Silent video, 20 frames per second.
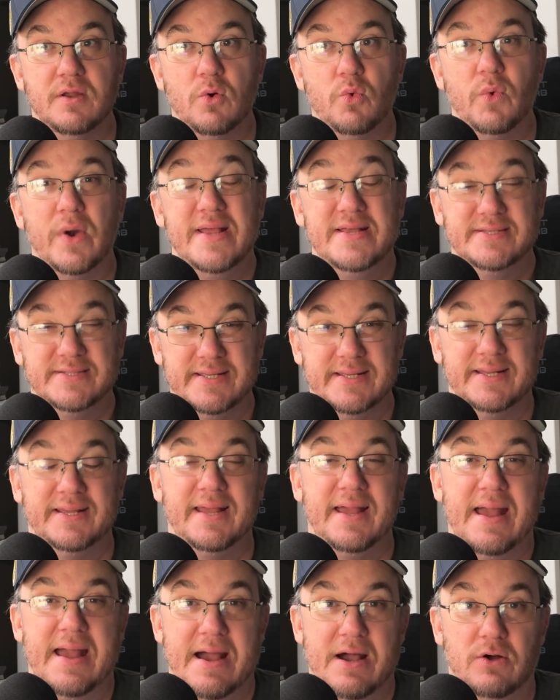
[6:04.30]
raising
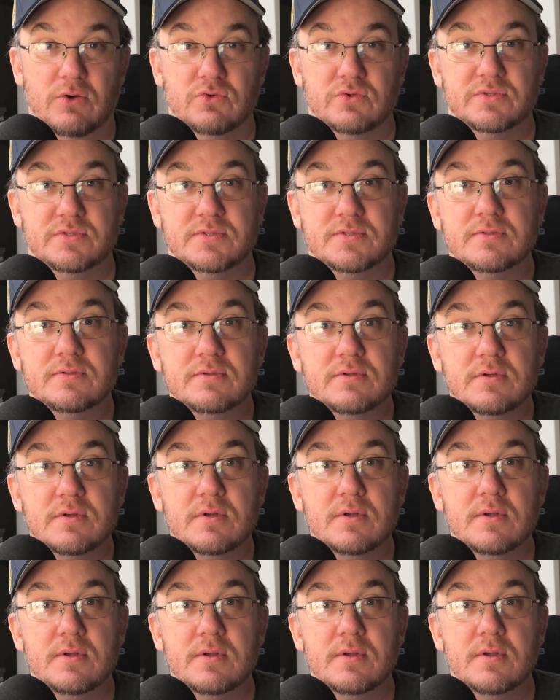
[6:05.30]
cows
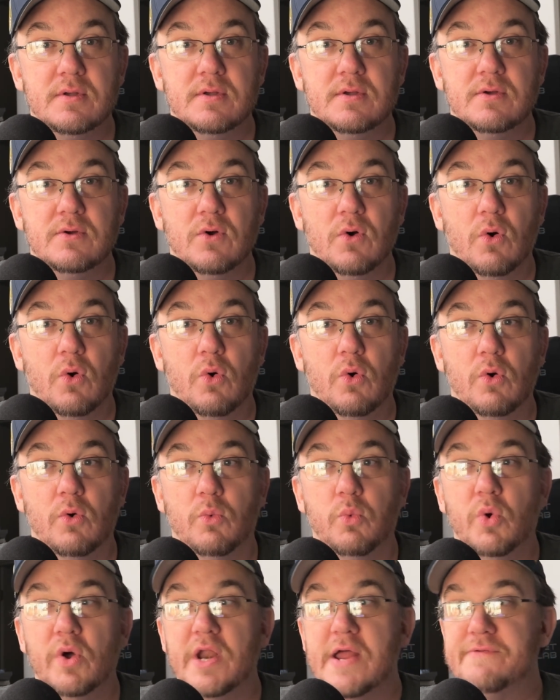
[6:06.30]
or
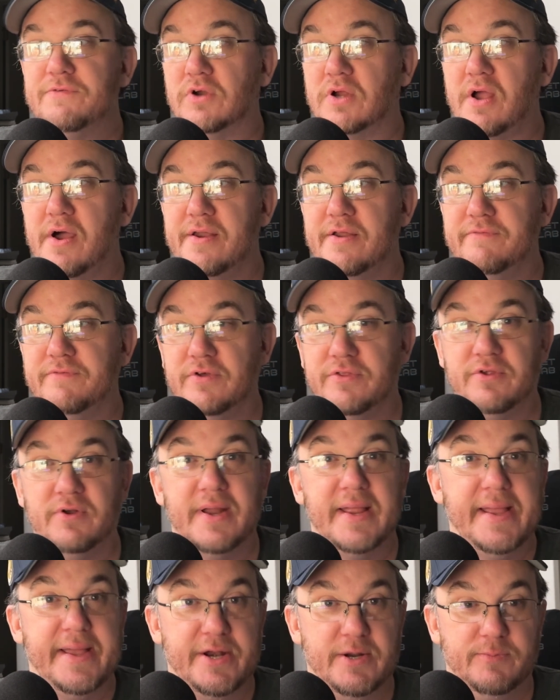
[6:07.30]
whatever kind of other
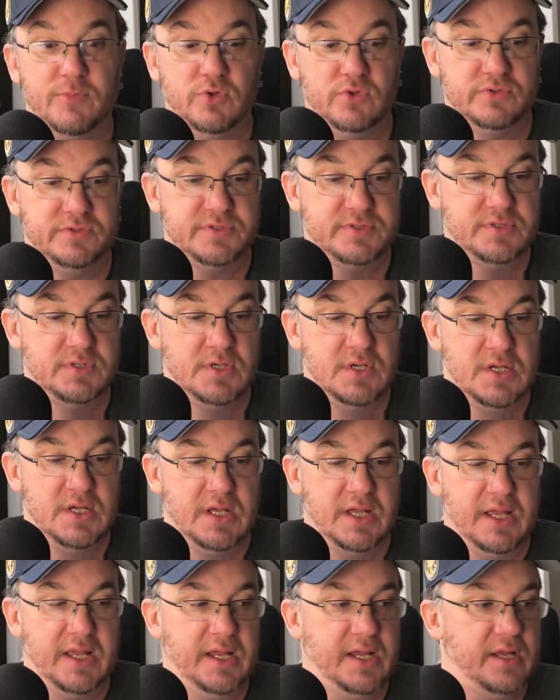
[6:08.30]
animals.
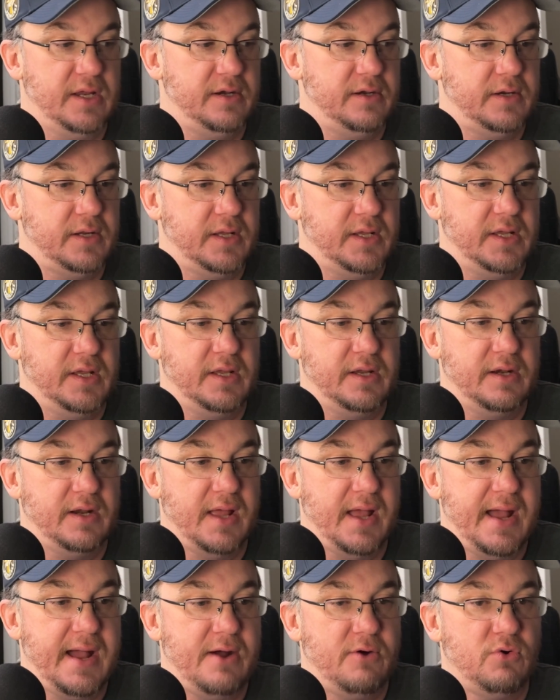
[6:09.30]
And in
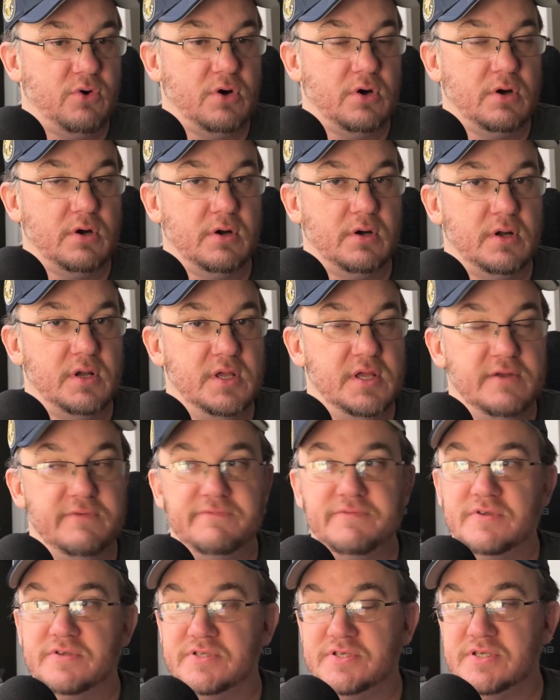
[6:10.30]
our
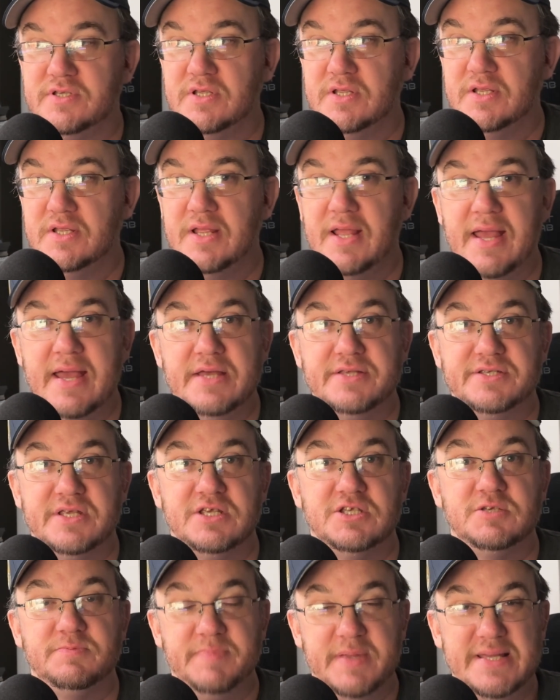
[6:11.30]
infancy as a
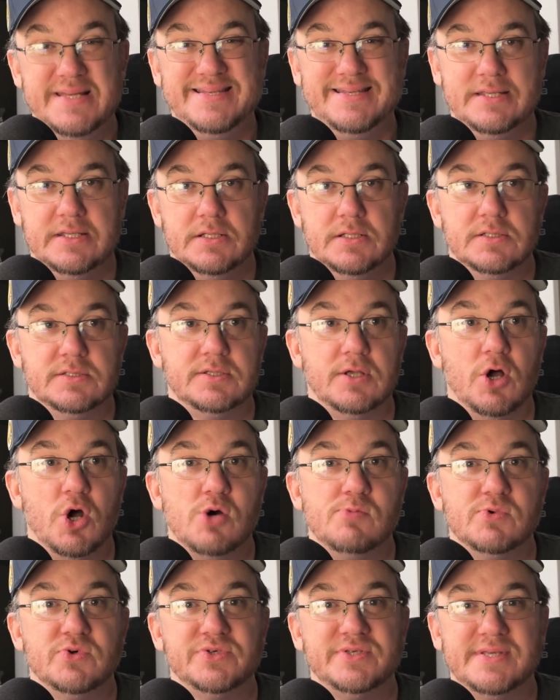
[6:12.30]
species, the
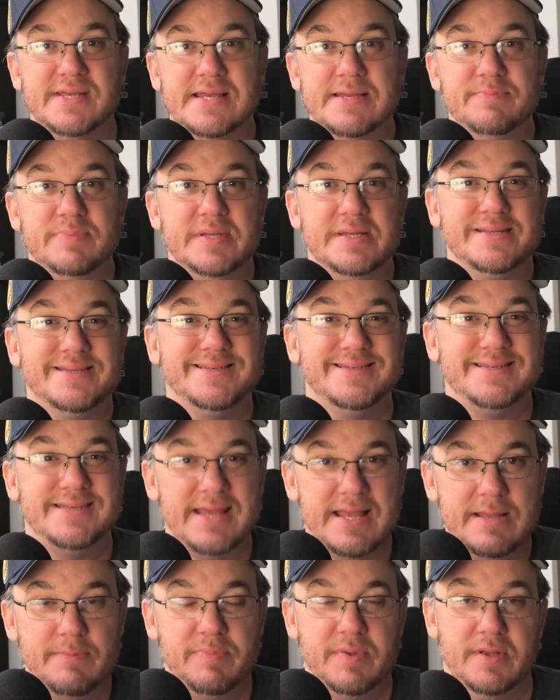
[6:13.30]
Homo sapiens
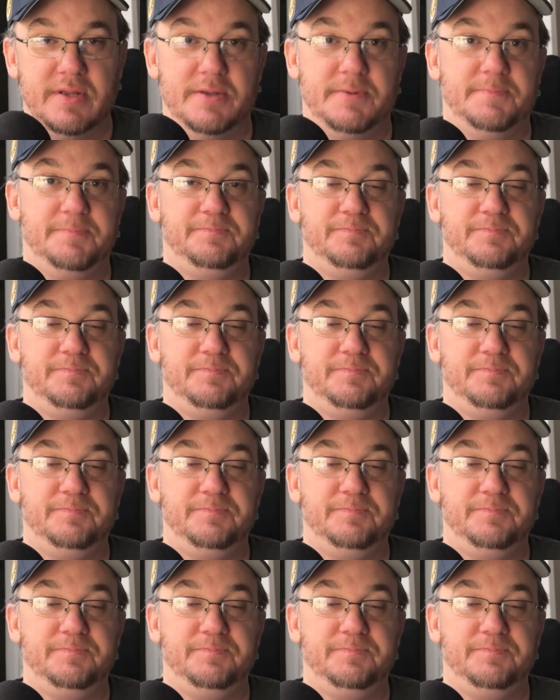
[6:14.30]
sapien,